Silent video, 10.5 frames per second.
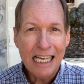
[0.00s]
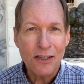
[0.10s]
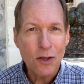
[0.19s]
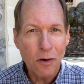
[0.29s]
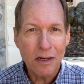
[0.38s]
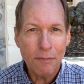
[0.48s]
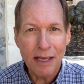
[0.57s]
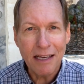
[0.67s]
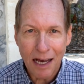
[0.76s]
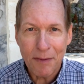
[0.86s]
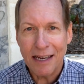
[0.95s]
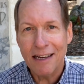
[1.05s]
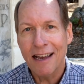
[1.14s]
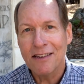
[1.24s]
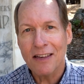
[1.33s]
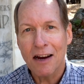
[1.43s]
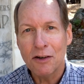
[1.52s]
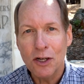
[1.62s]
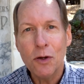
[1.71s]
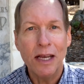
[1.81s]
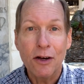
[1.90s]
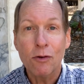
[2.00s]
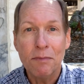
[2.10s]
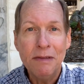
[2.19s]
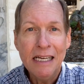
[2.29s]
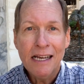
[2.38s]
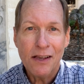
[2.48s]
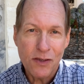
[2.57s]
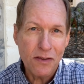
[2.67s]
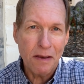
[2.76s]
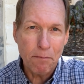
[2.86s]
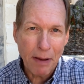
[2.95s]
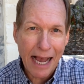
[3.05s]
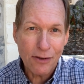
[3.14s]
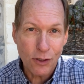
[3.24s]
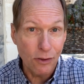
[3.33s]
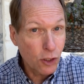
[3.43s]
is going to be coming as our new interim assistant pastor,